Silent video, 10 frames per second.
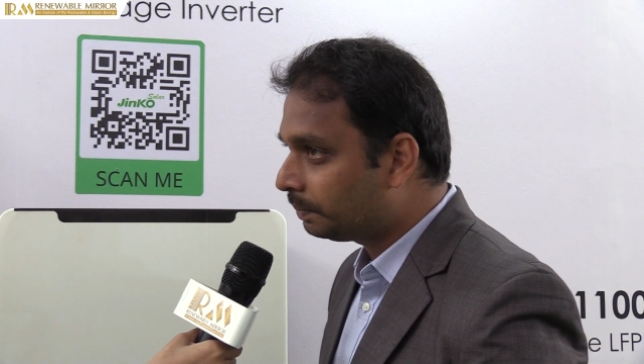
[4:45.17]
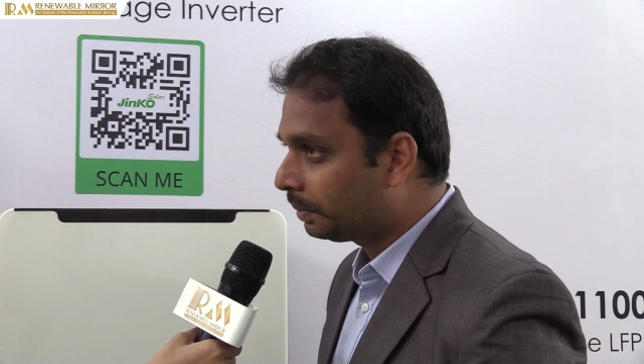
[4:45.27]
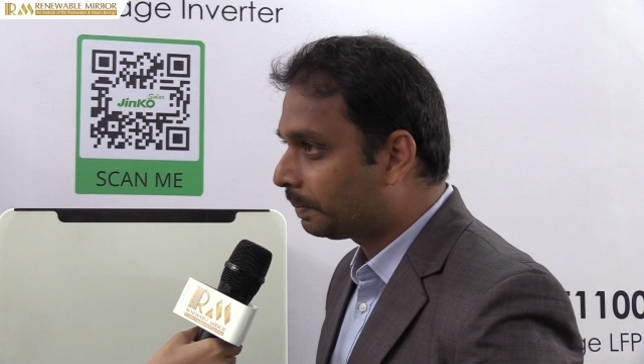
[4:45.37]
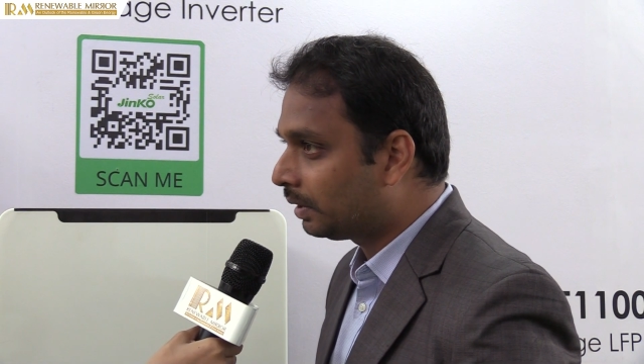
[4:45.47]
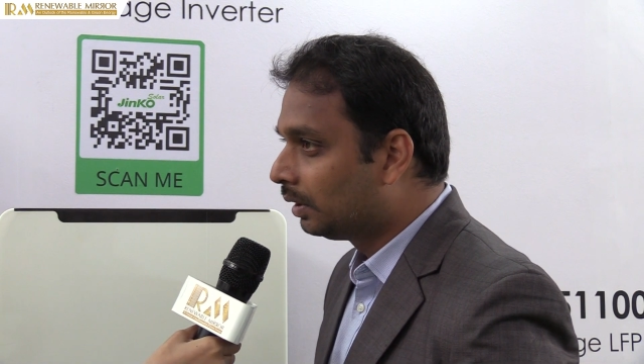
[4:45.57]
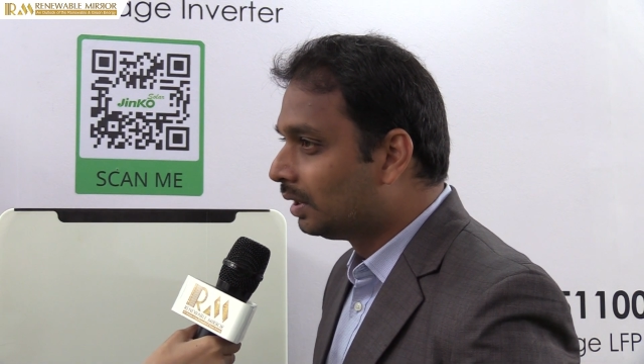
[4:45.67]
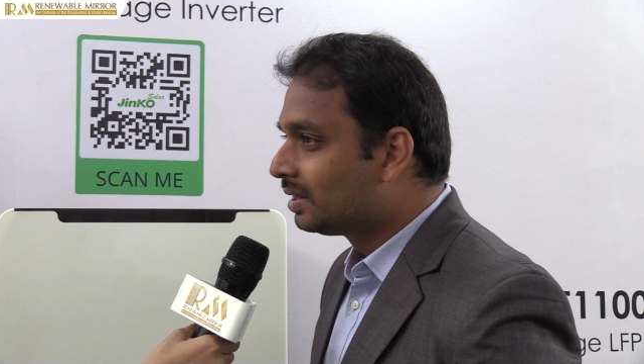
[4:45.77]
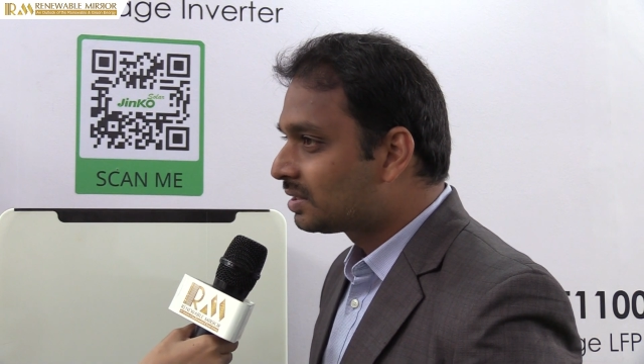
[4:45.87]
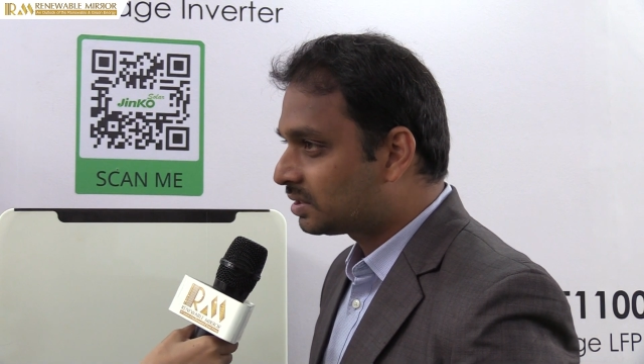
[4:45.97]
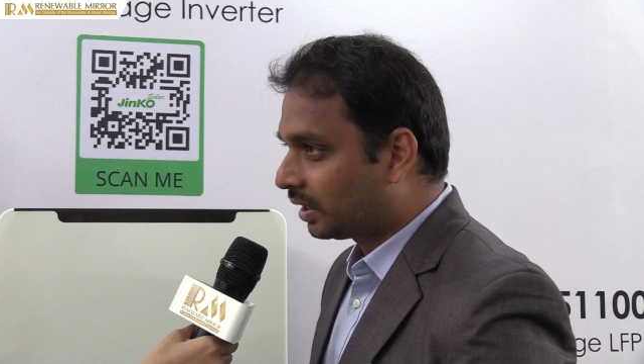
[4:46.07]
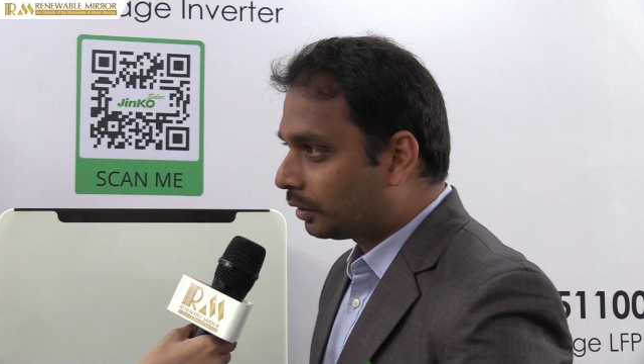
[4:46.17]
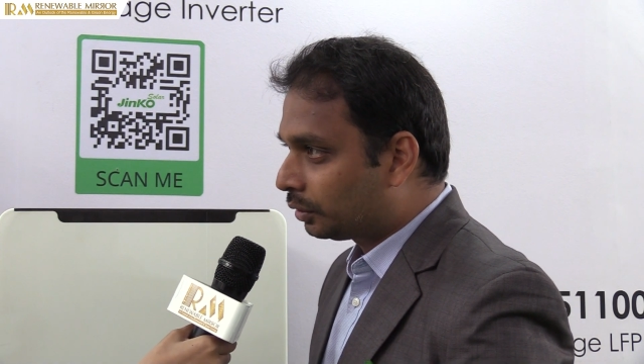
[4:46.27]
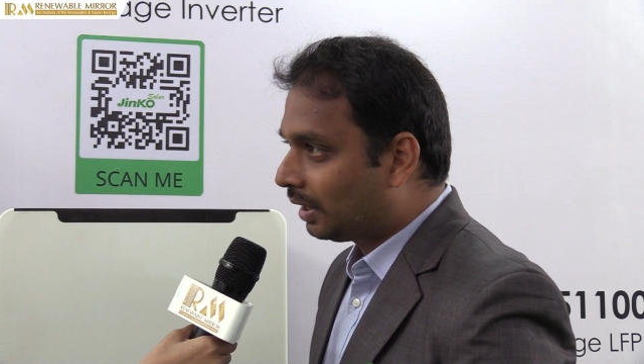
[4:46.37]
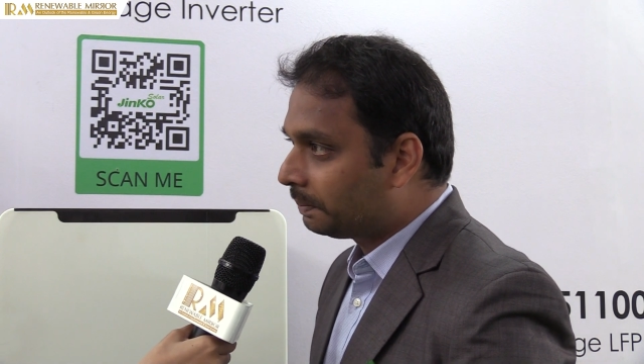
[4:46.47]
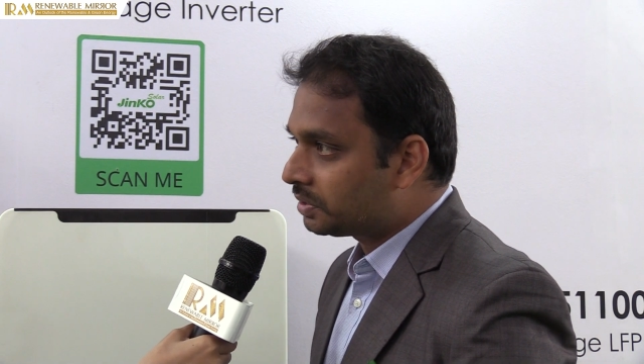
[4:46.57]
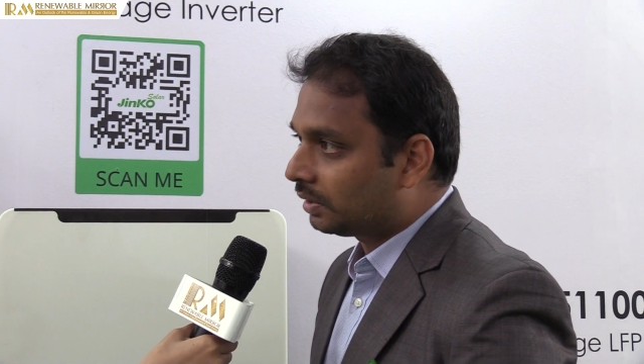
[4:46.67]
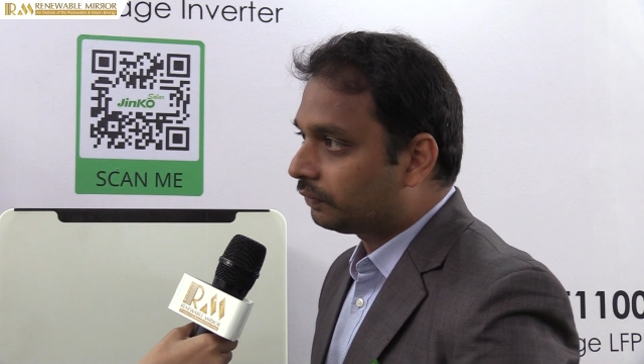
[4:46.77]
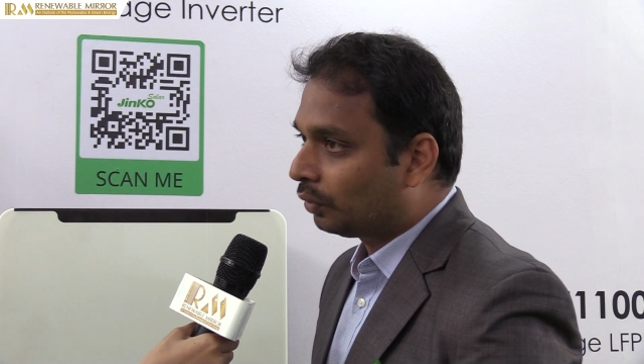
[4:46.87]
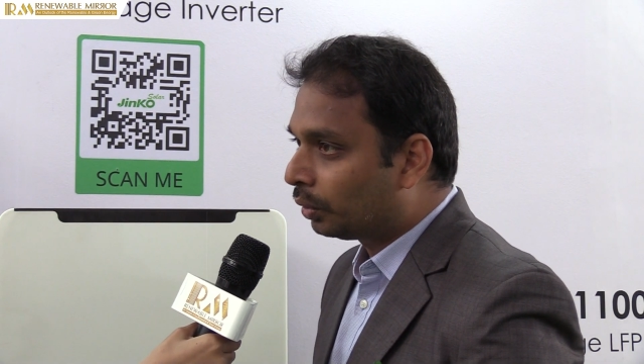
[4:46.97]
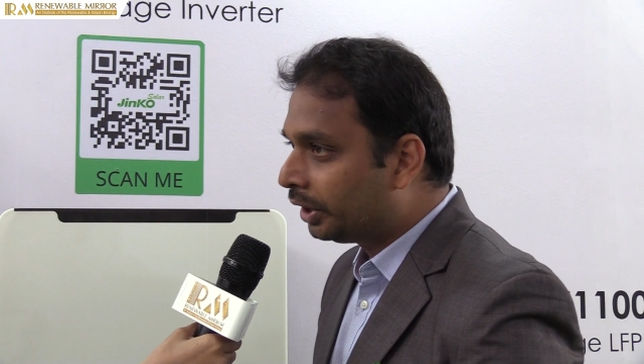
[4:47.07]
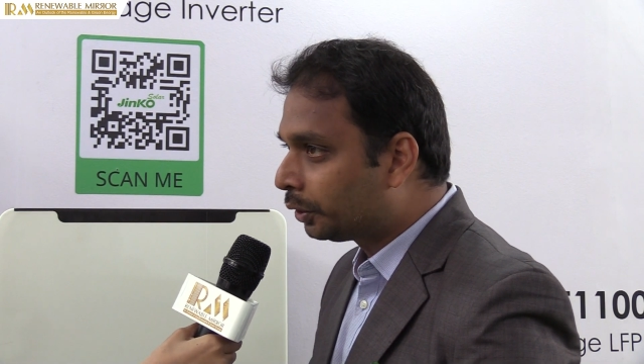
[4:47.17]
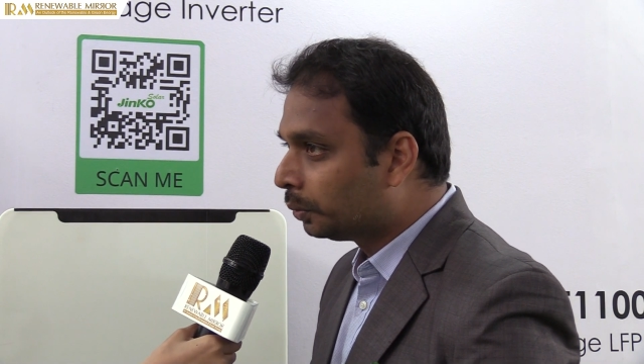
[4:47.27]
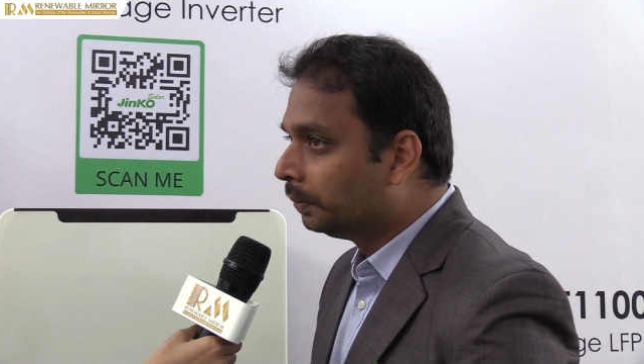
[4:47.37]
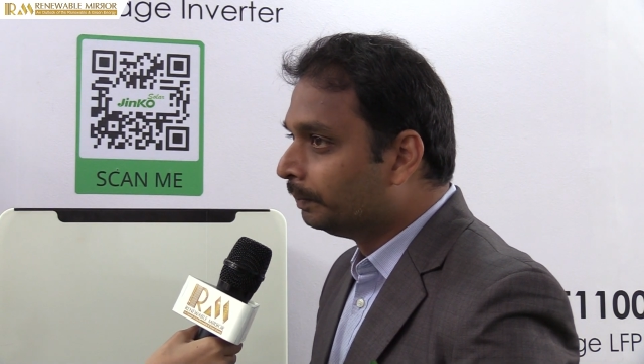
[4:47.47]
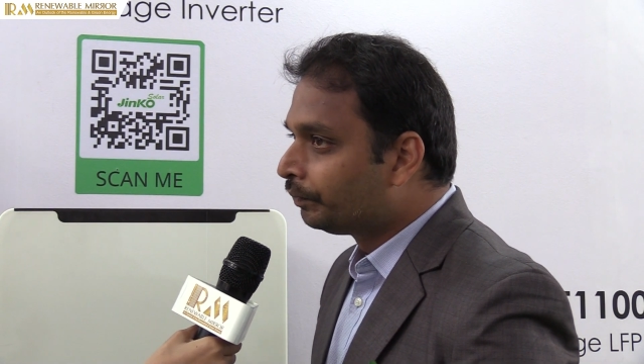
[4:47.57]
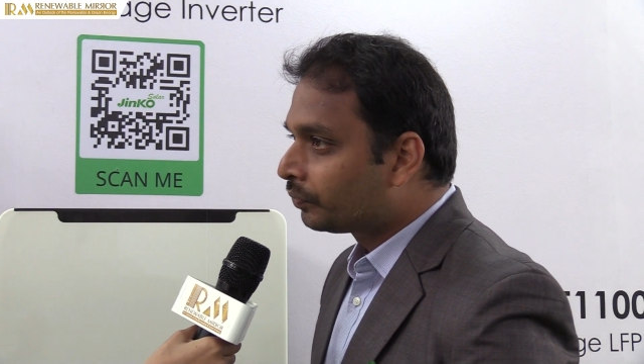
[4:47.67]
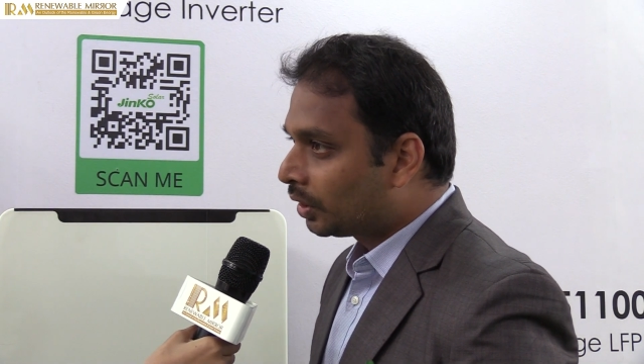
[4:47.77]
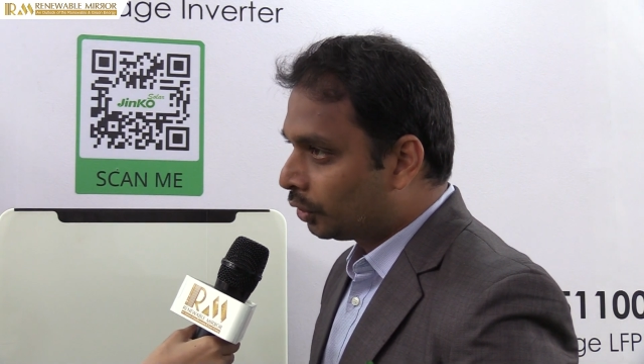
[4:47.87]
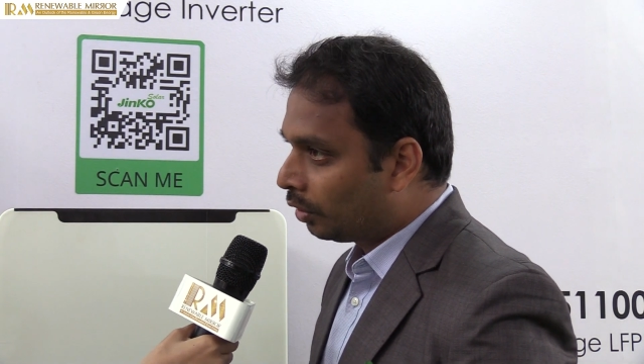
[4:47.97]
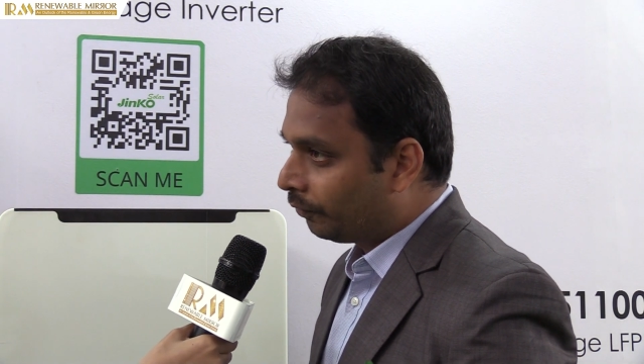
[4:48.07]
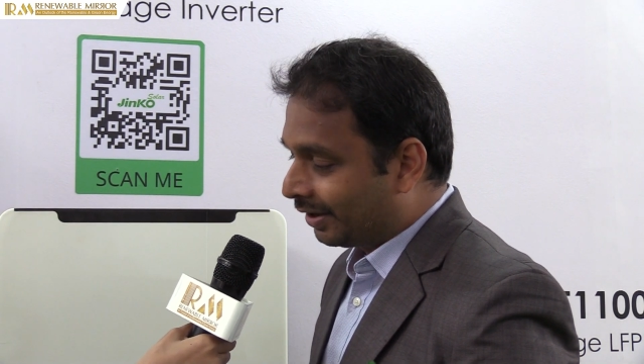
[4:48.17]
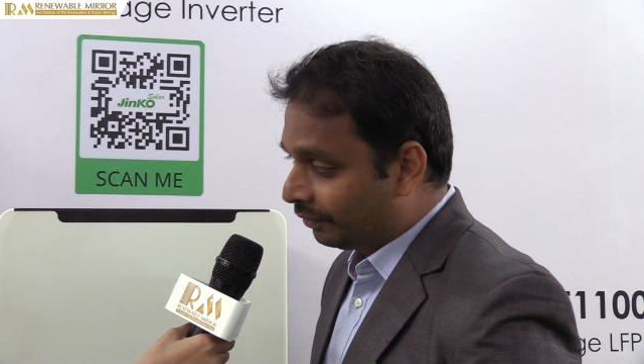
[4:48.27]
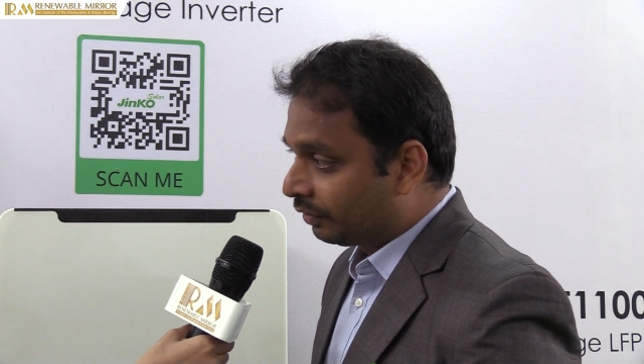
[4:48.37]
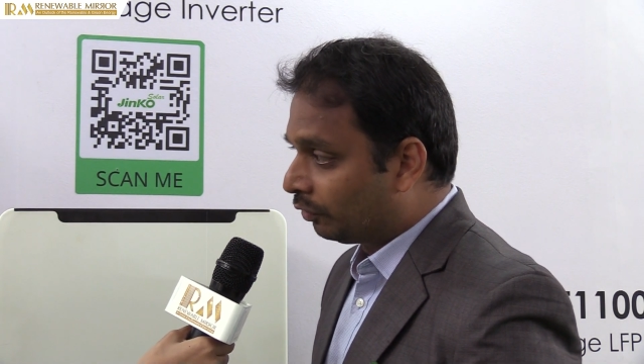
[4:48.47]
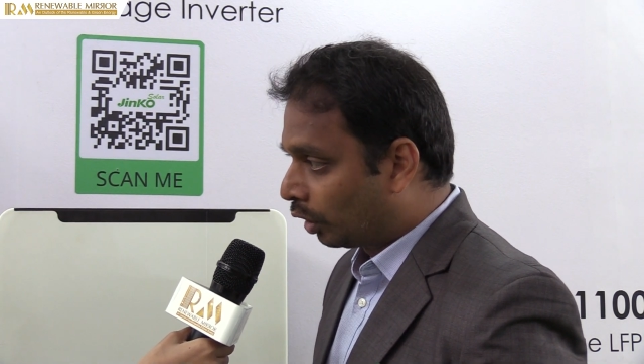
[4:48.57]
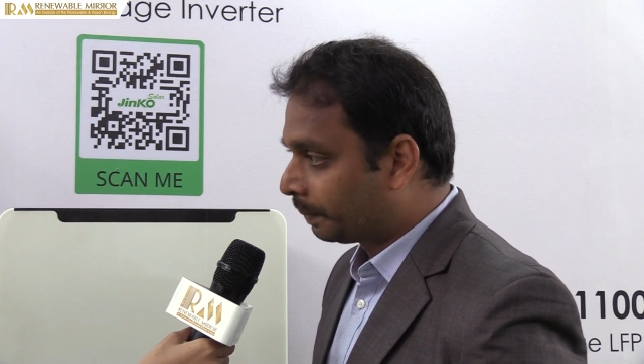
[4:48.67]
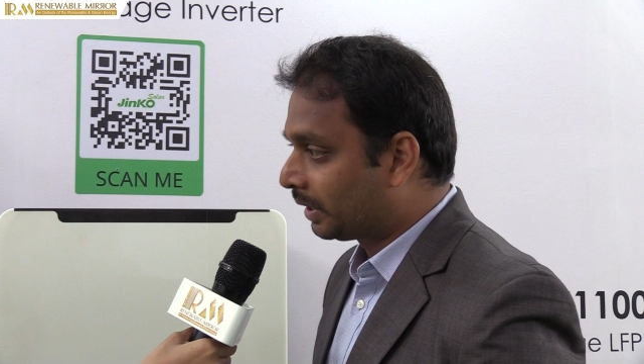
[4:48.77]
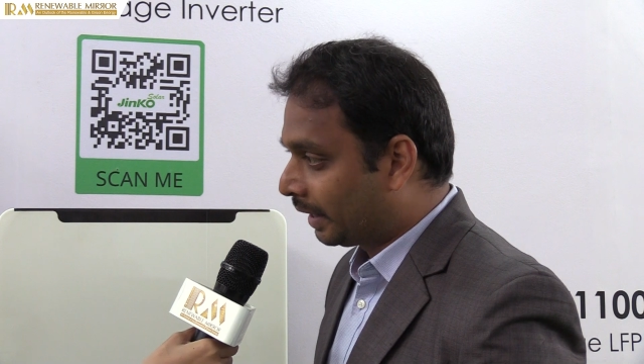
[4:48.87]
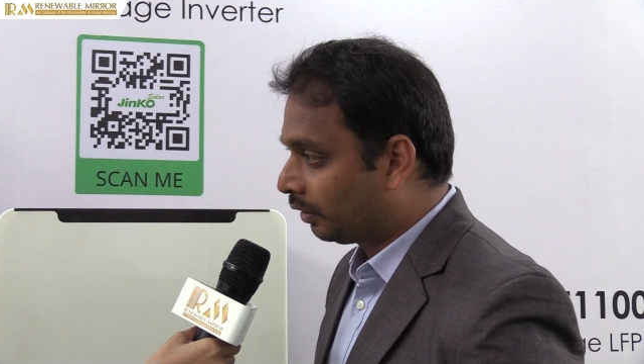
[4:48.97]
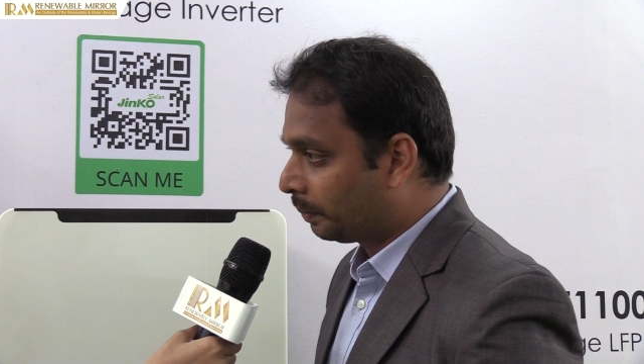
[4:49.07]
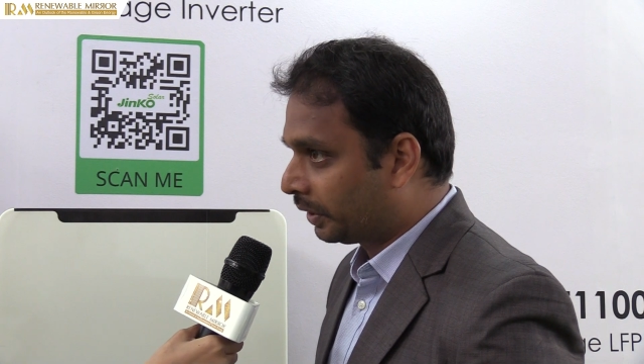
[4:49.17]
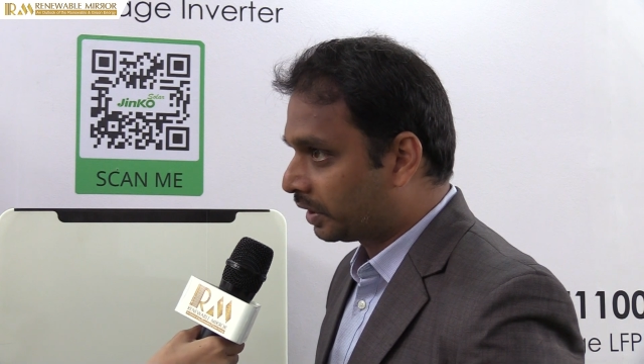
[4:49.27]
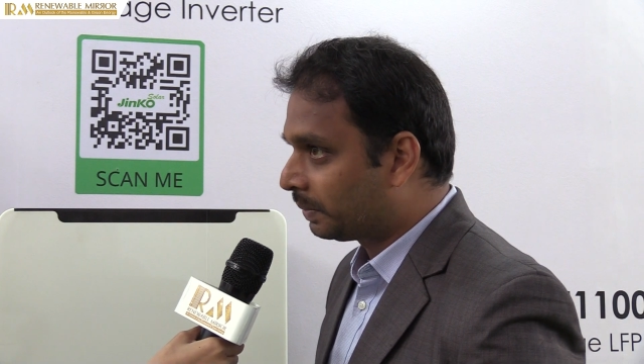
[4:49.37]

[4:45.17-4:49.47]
people stick themselves only to 550 watt peak kind of product.